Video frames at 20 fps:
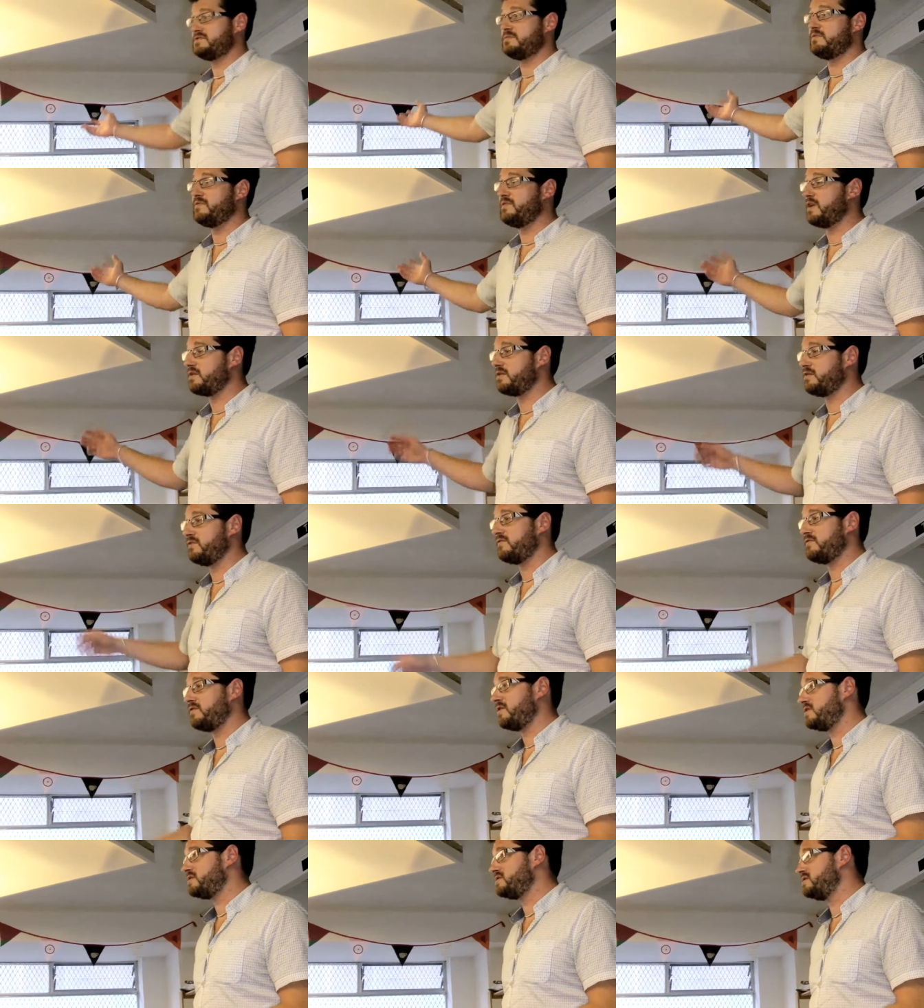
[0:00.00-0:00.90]
some of the local
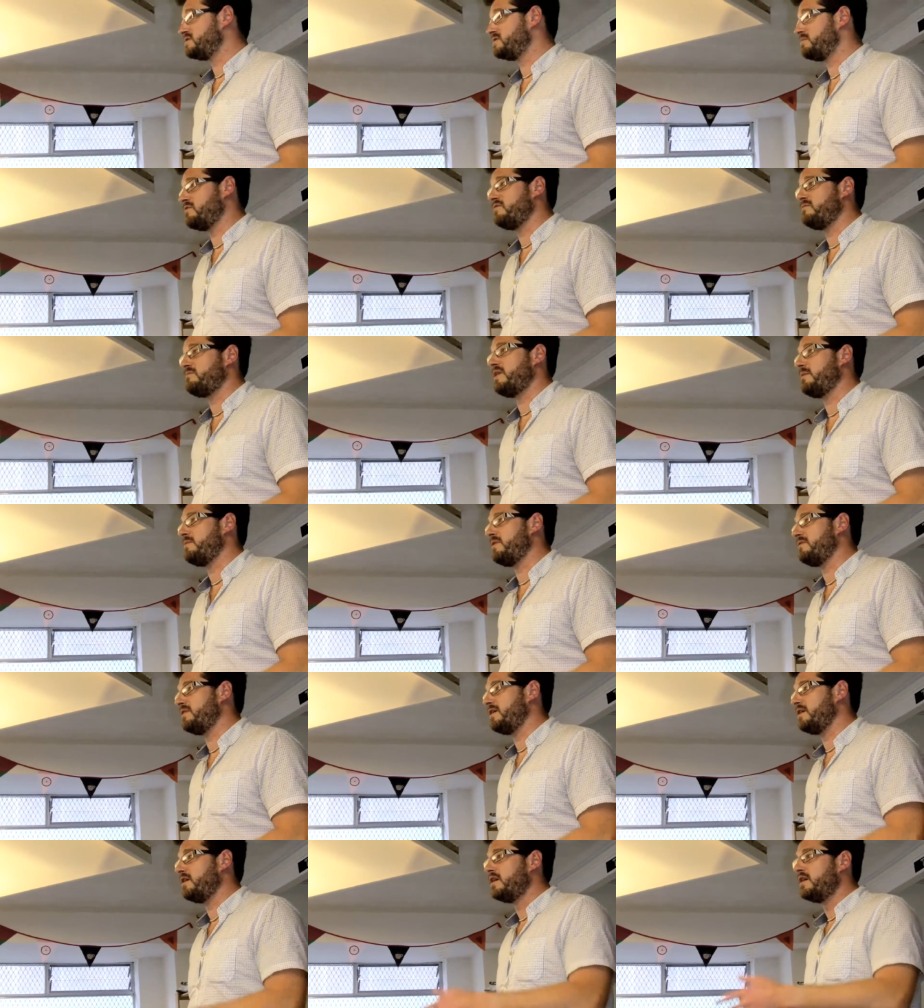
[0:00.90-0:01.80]
authorities, some of maybe
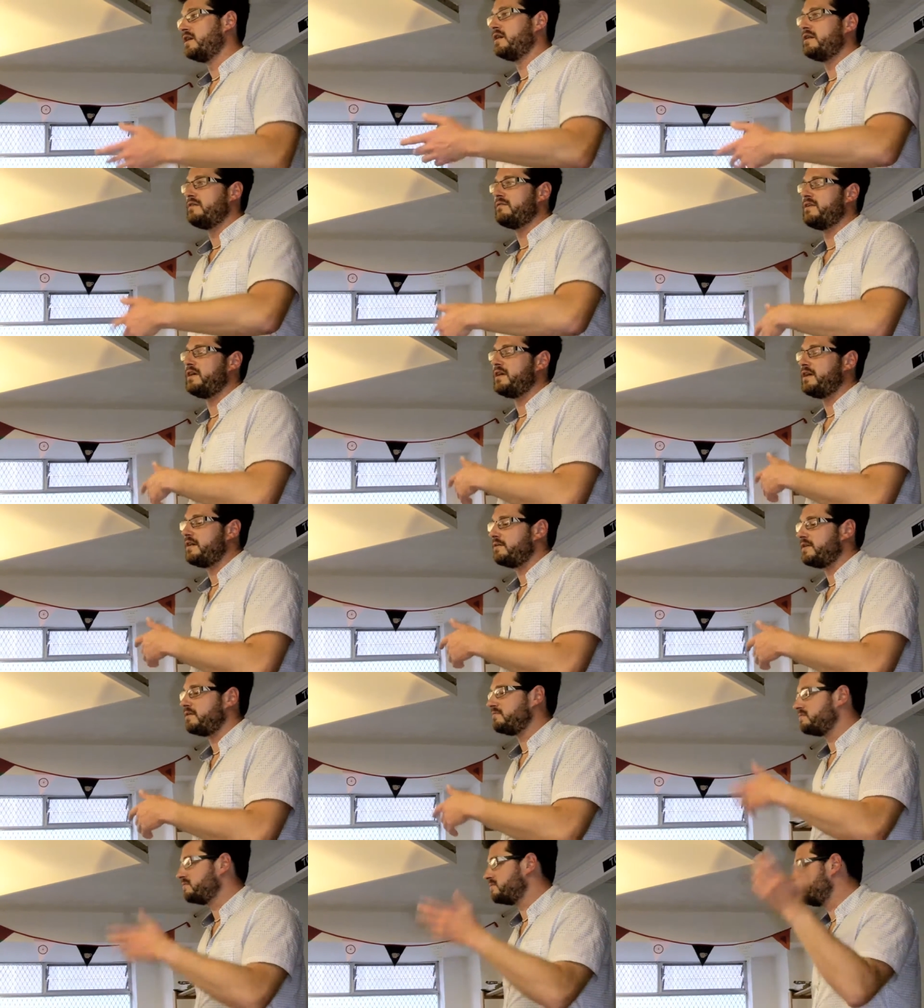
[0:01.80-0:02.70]

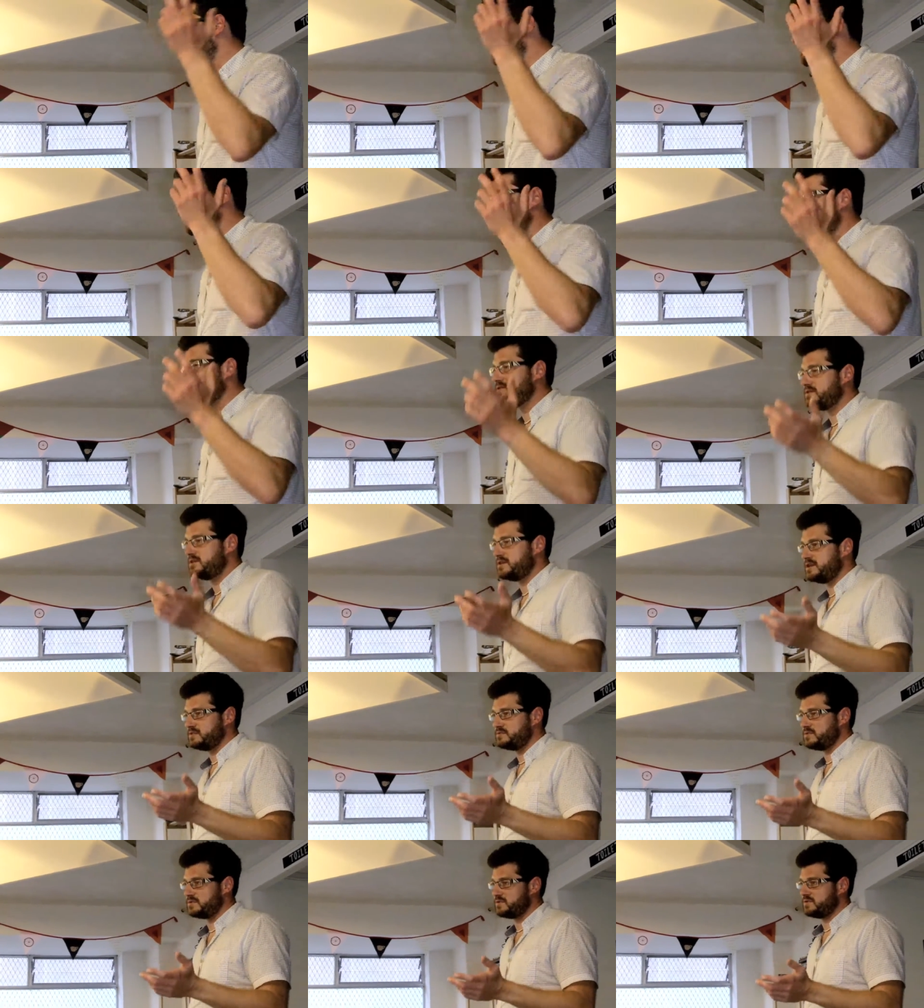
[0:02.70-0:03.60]
the
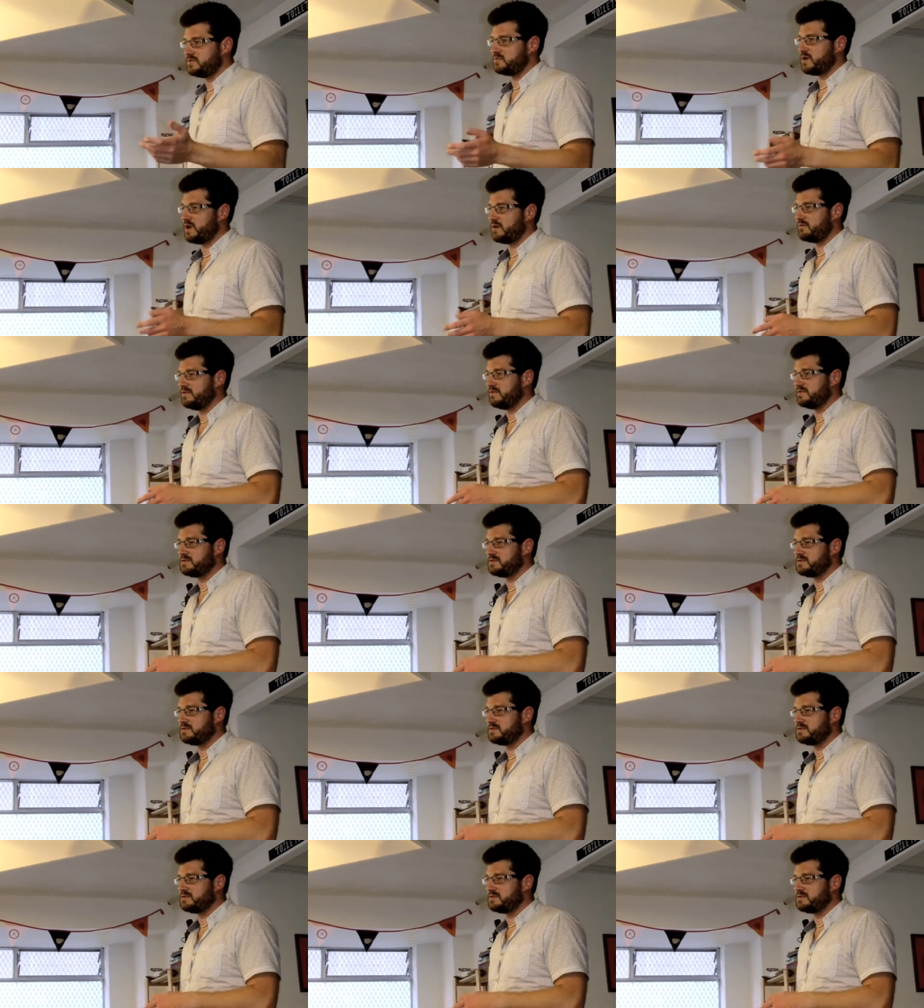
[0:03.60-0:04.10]
universities which is where